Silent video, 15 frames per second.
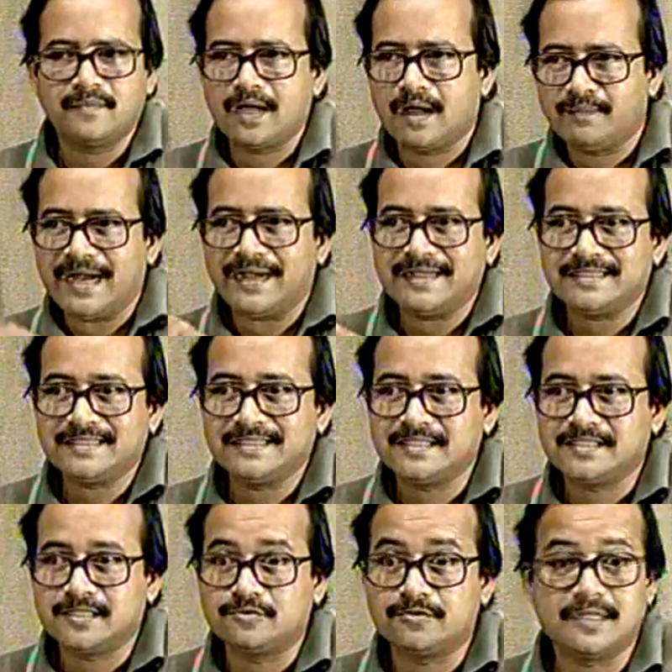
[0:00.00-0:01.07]
I'm addressing this
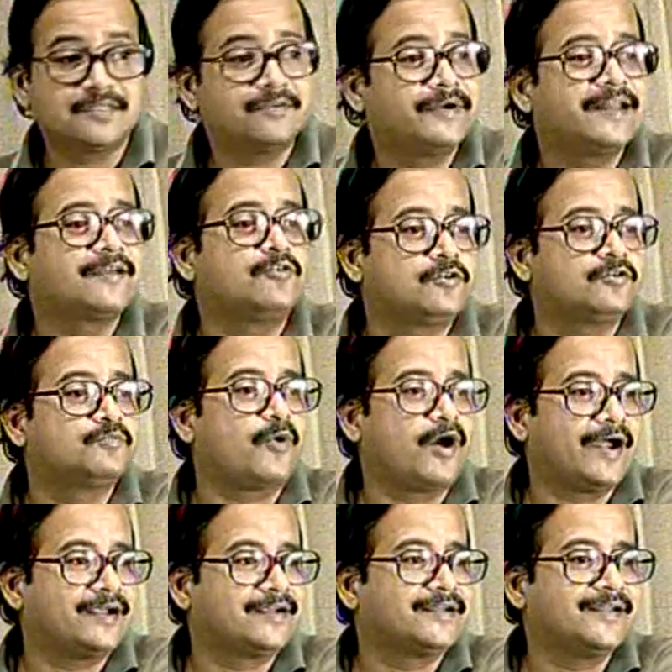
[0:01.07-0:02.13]
issue. That's a very good
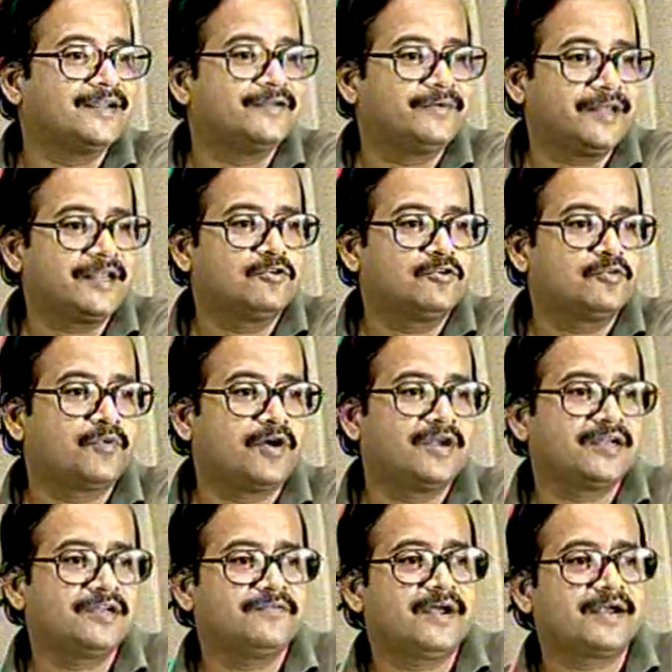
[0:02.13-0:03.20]
point, really. Very good point.
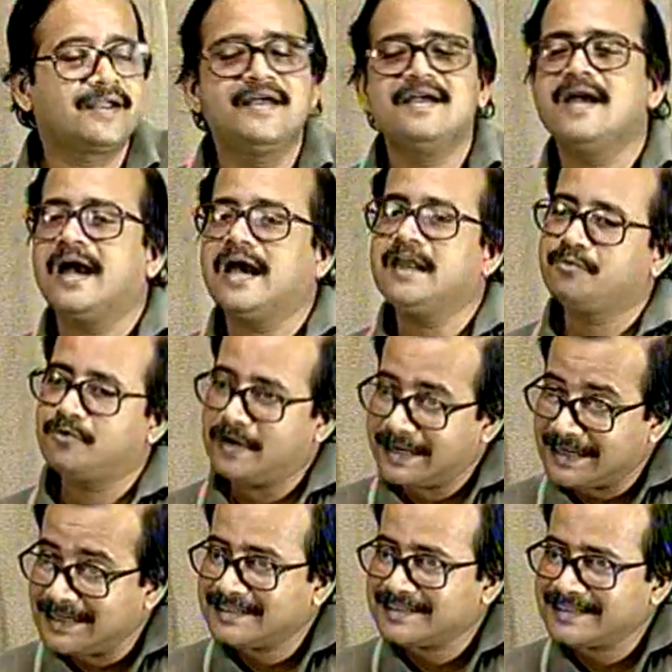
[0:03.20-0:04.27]
In fact, I'll
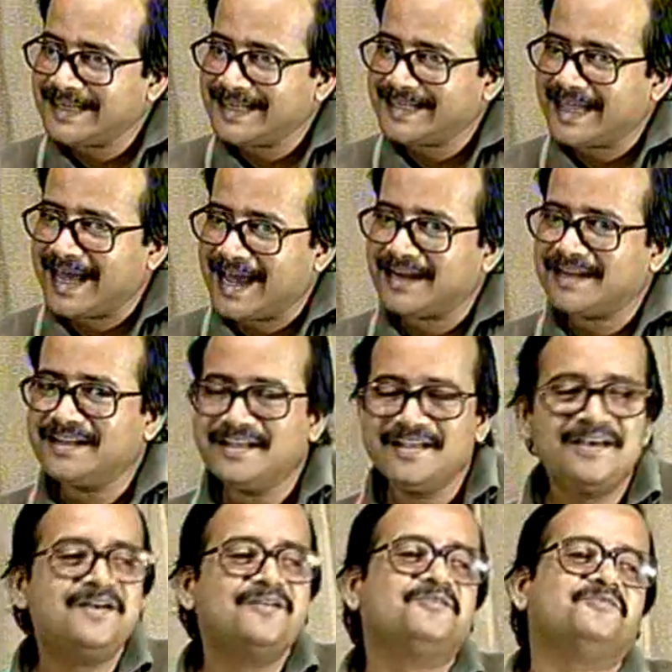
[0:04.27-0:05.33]
politely say that
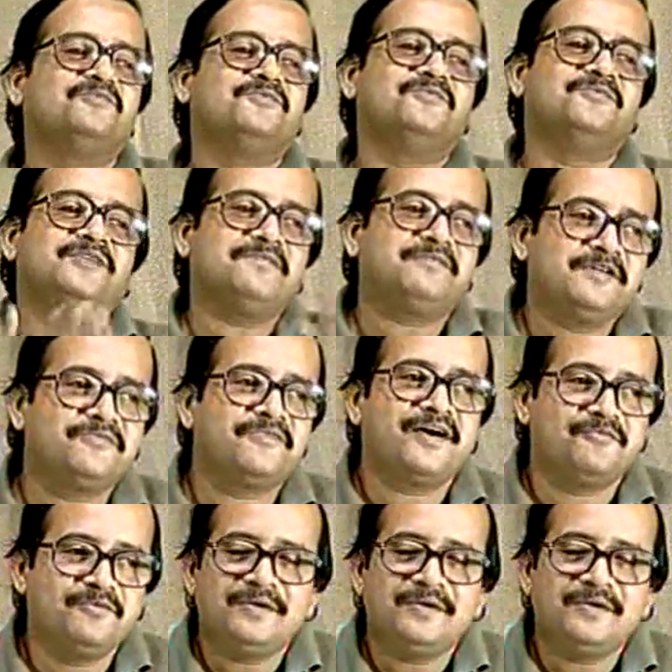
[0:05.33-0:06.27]
we have defined.